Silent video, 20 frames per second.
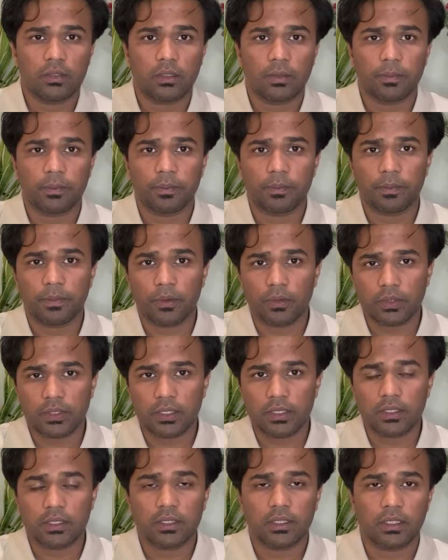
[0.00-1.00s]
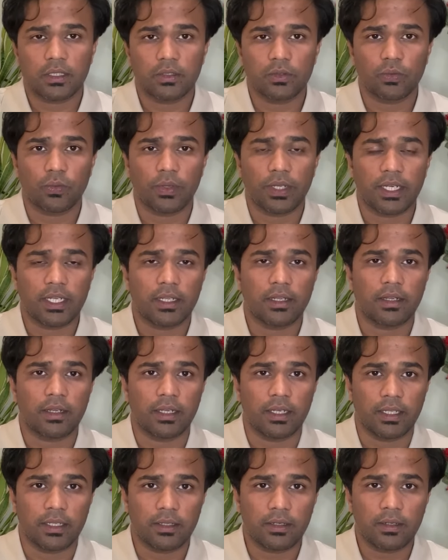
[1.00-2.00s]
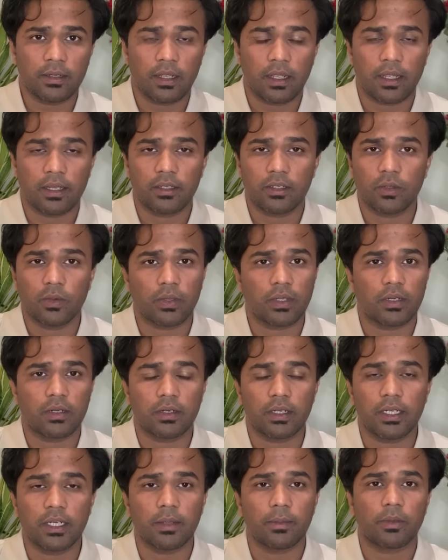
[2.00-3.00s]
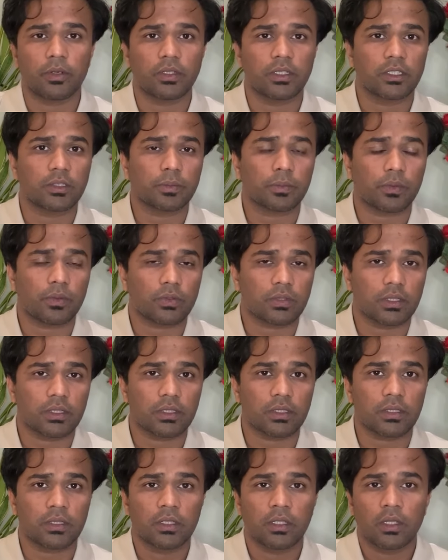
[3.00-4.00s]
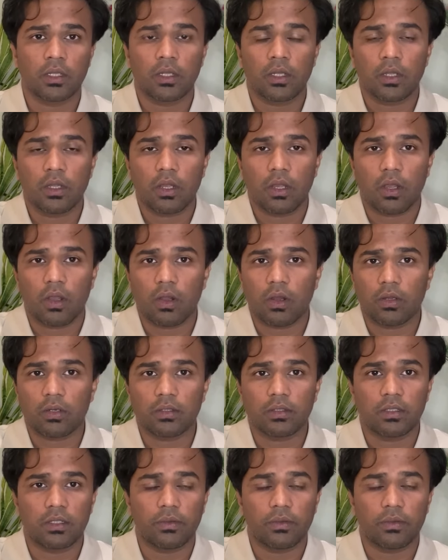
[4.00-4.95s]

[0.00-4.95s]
the process is very clear, and you can read about this process on